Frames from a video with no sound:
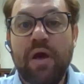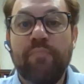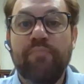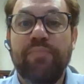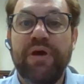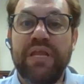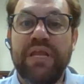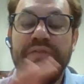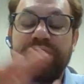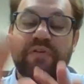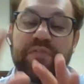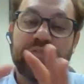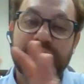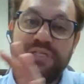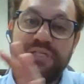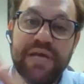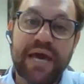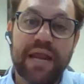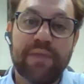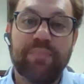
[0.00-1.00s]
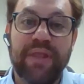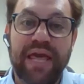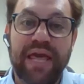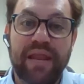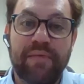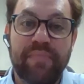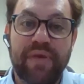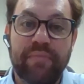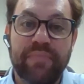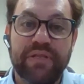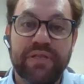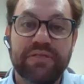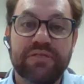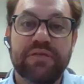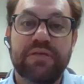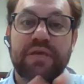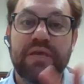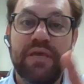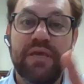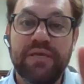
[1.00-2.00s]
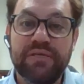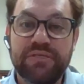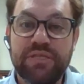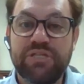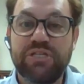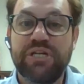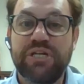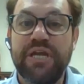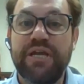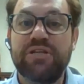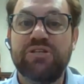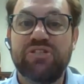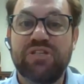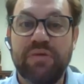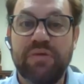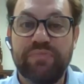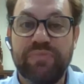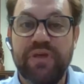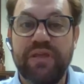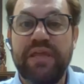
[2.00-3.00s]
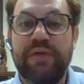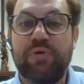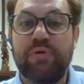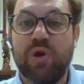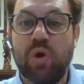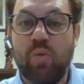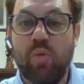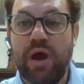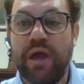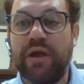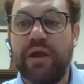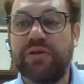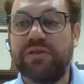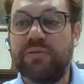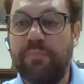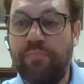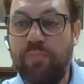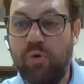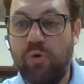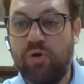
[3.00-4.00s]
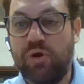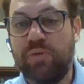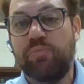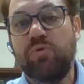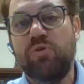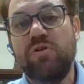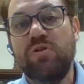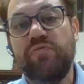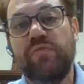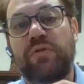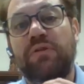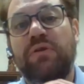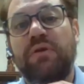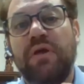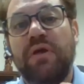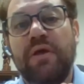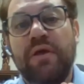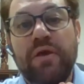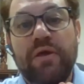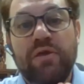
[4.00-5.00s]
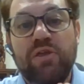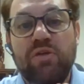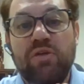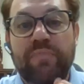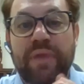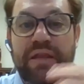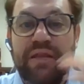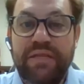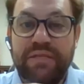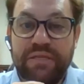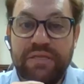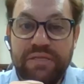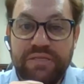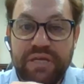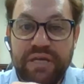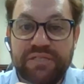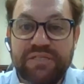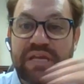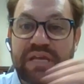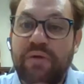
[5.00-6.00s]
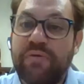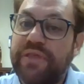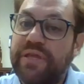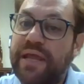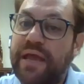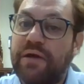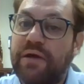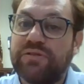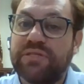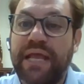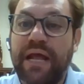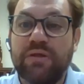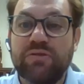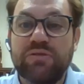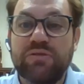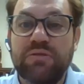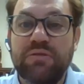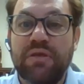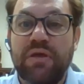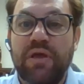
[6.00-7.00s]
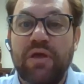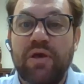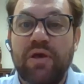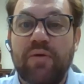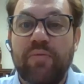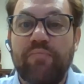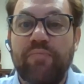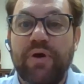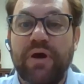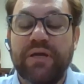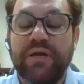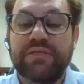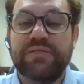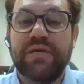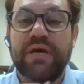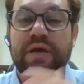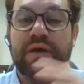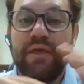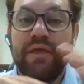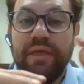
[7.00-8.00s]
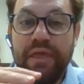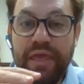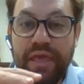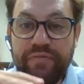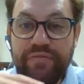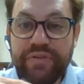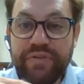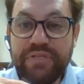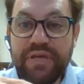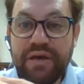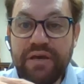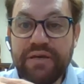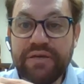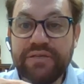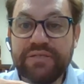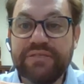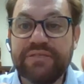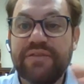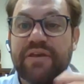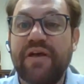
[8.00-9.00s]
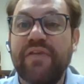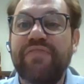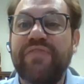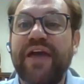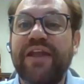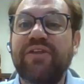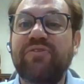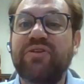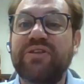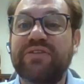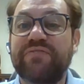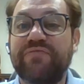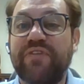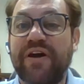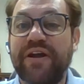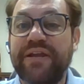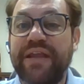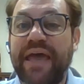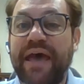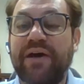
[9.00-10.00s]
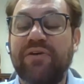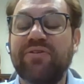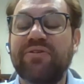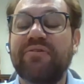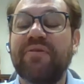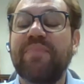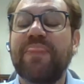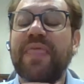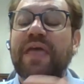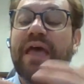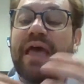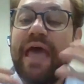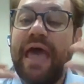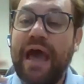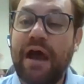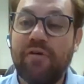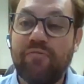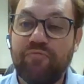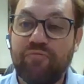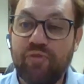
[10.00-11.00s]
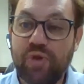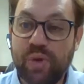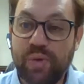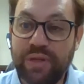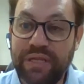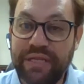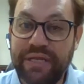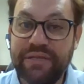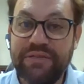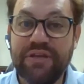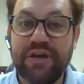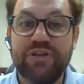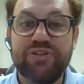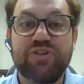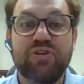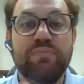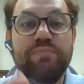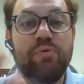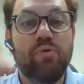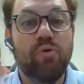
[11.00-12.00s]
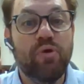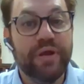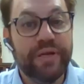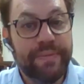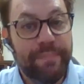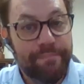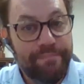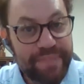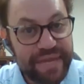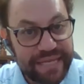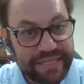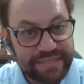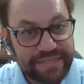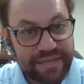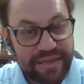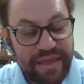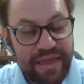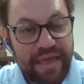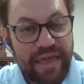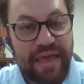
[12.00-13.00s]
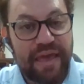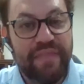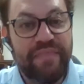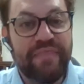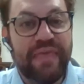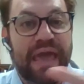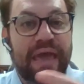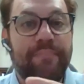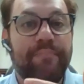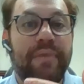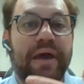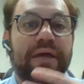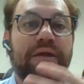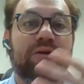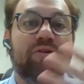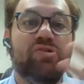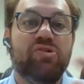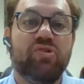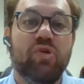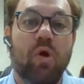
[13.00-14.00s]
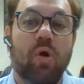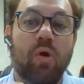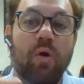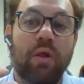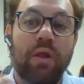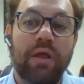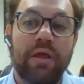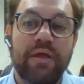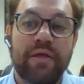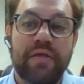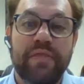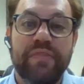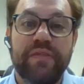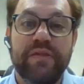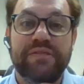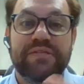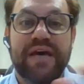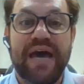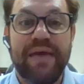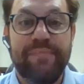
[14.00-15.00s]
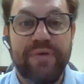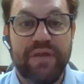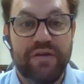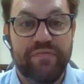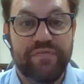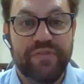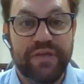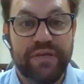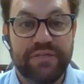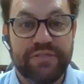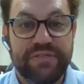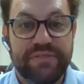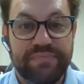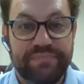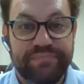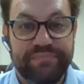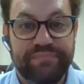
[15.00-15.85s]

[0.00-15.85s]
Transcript: But even if it's not a plan amendment, is the change something that requires board approval? You might need to discuss that with in-house counsel, but if it does, then you need to find out how frequently does your board meet, and that might control the timing of things.